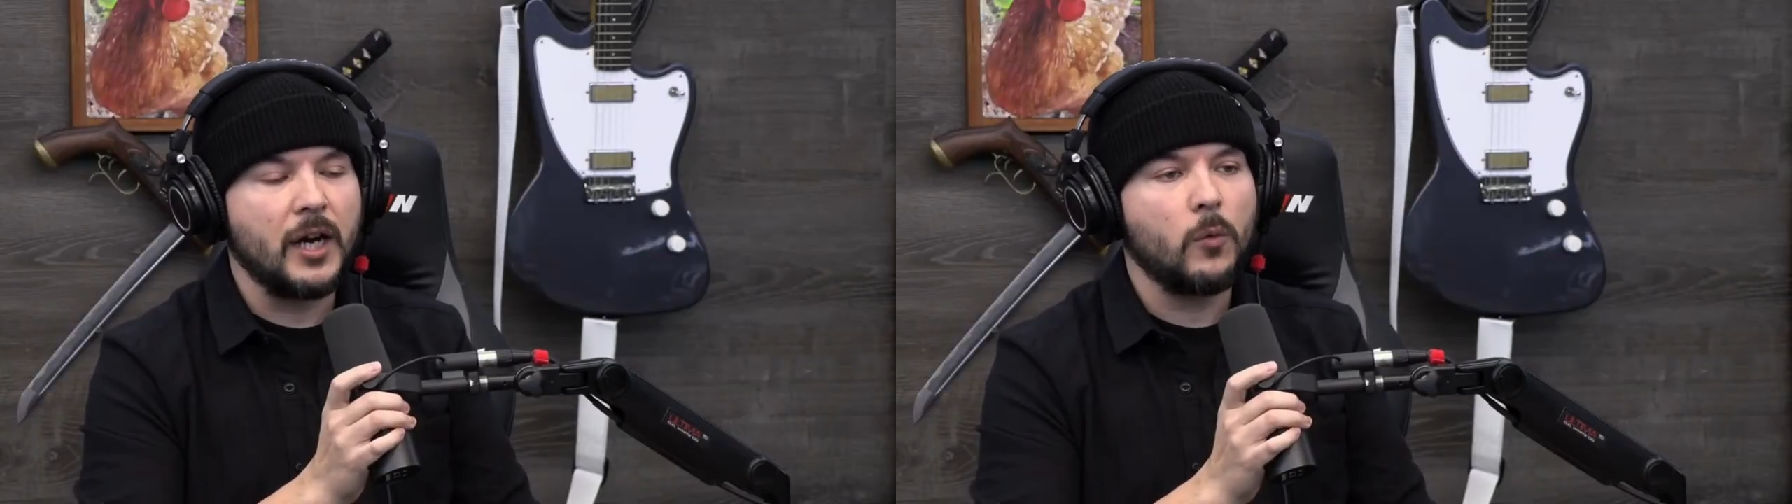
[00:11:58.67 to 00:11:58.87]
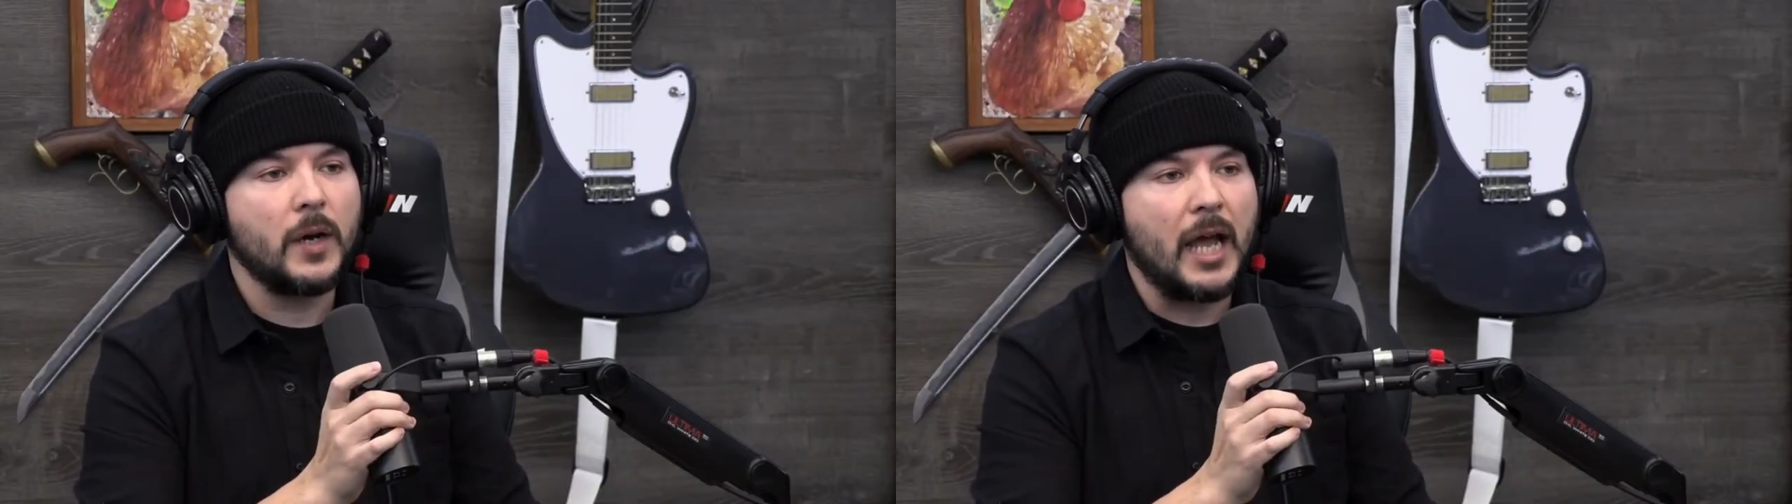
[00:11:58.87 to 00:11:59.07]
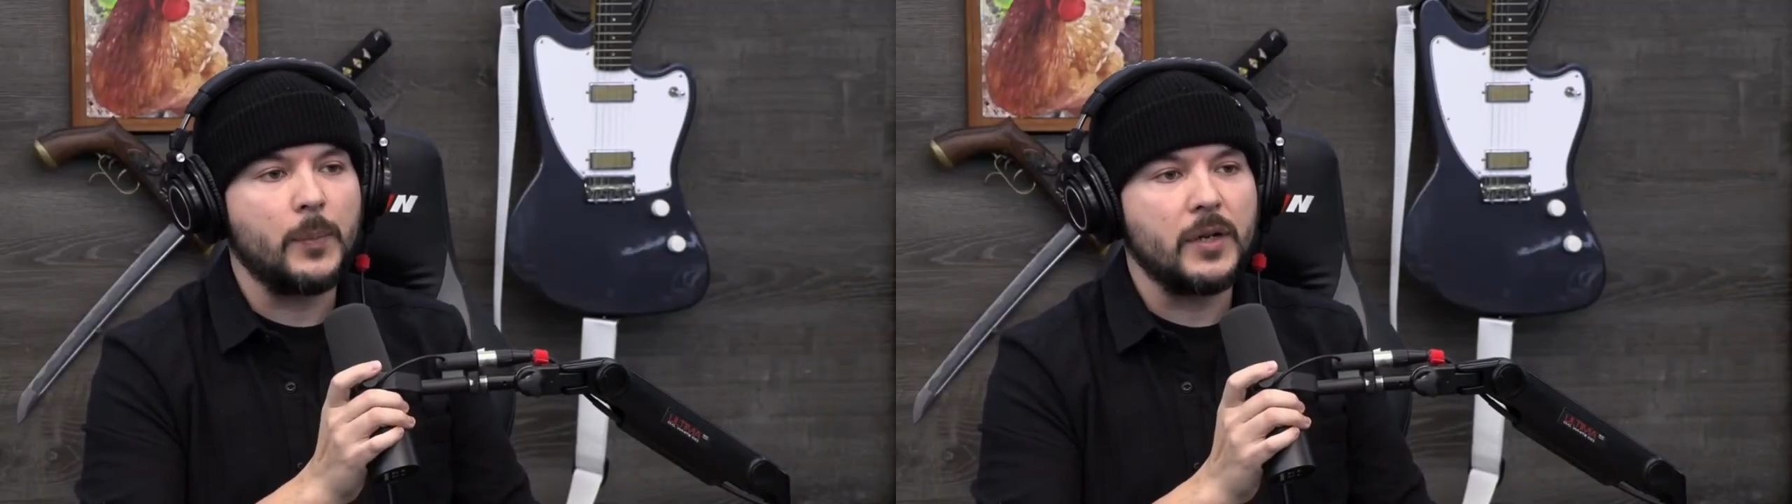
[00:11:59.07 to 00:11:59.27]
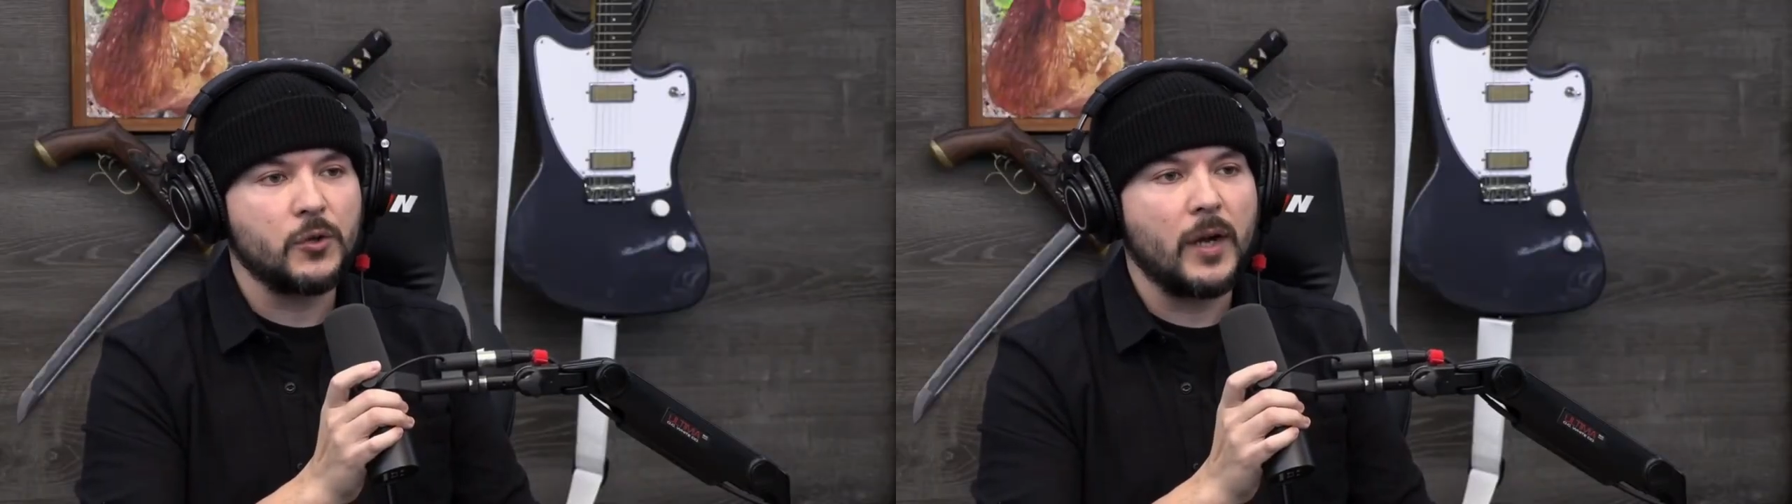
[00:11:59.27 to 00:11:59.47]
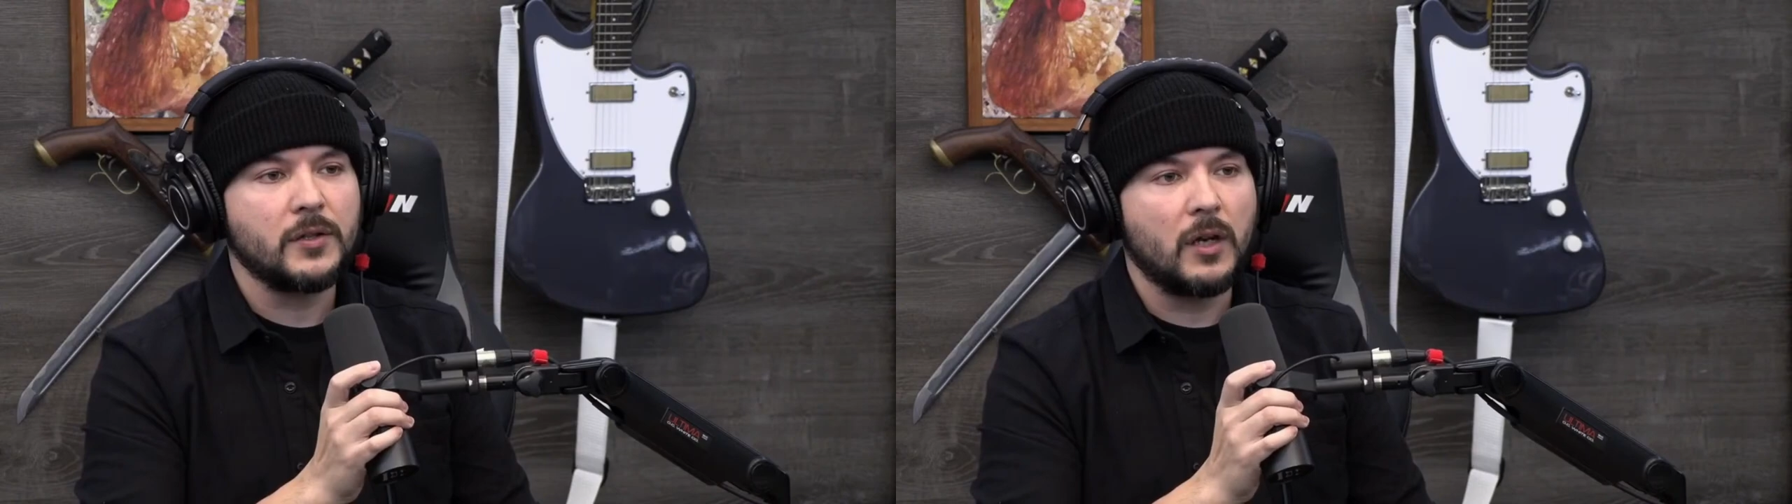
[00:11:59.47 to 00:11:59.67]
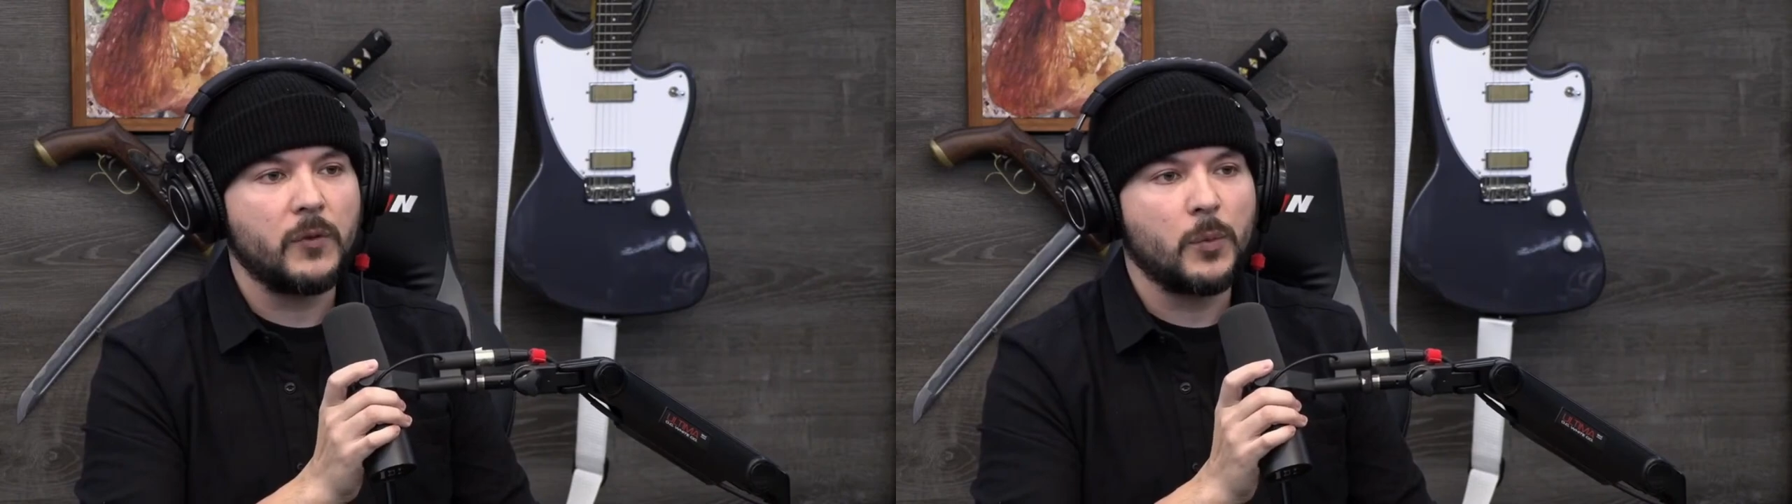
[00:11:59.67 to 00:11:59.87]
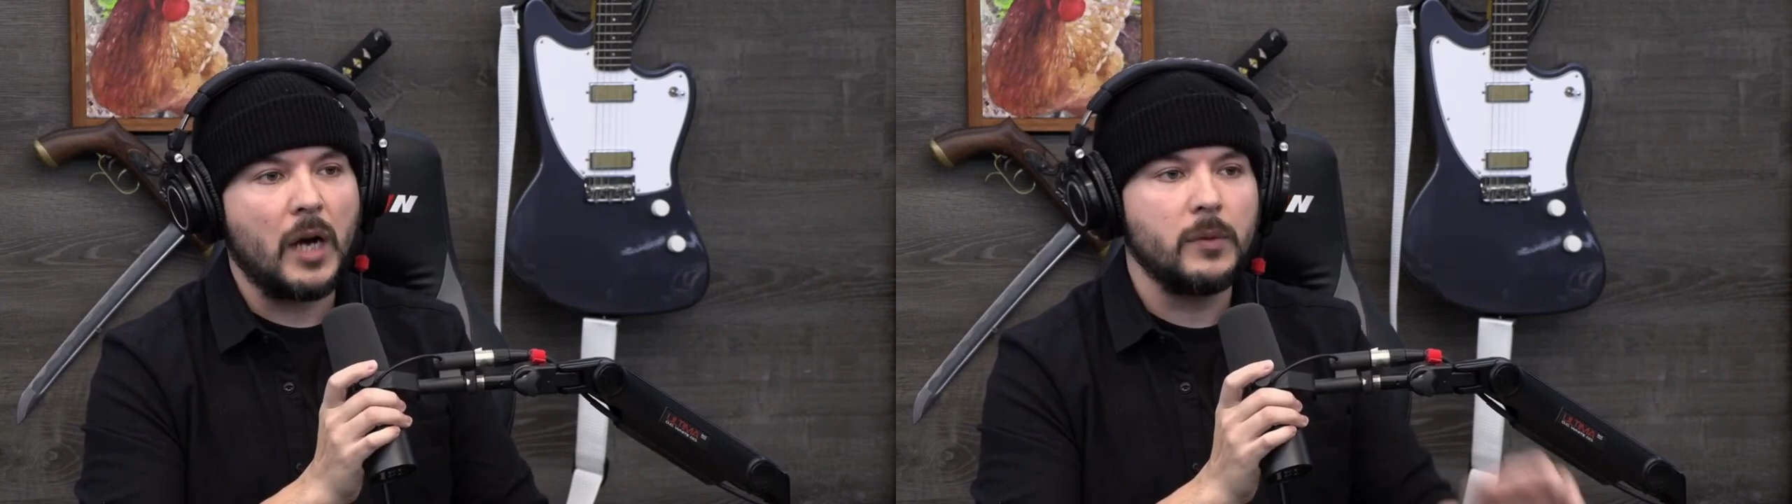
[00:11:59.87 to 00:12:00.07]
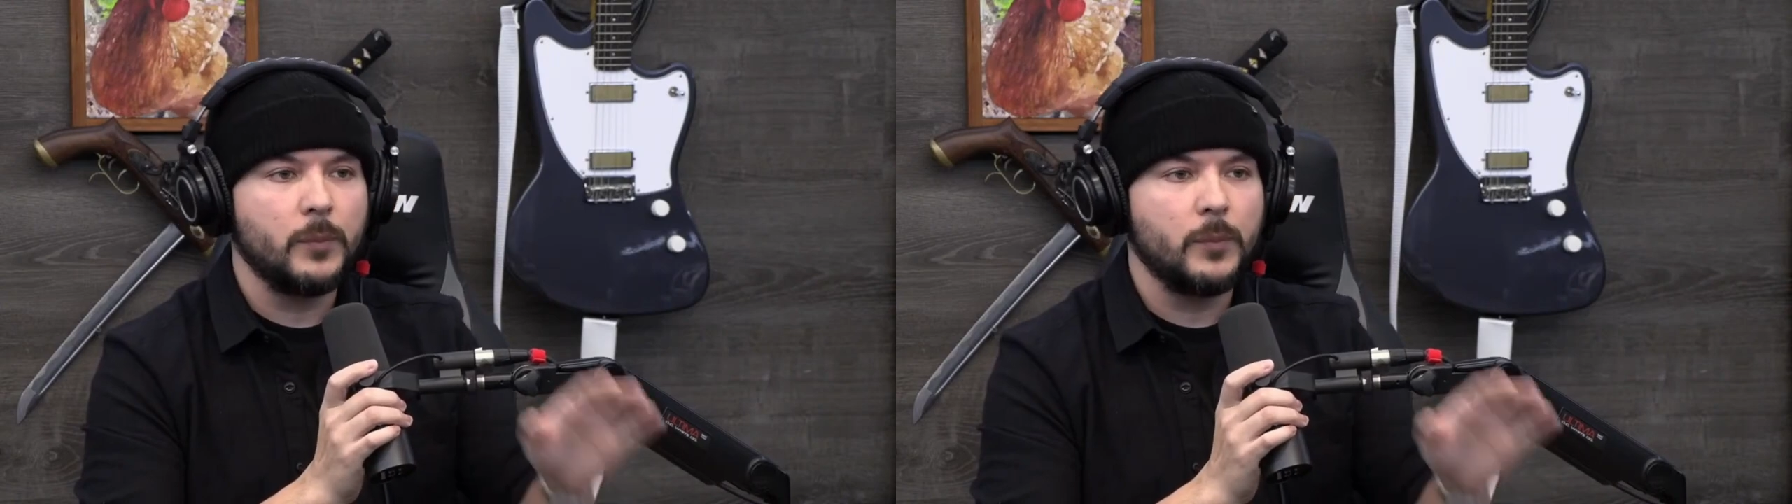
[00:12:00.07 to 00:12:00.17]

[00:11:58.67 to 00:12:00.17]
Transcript: out what happened and try and solve the problem.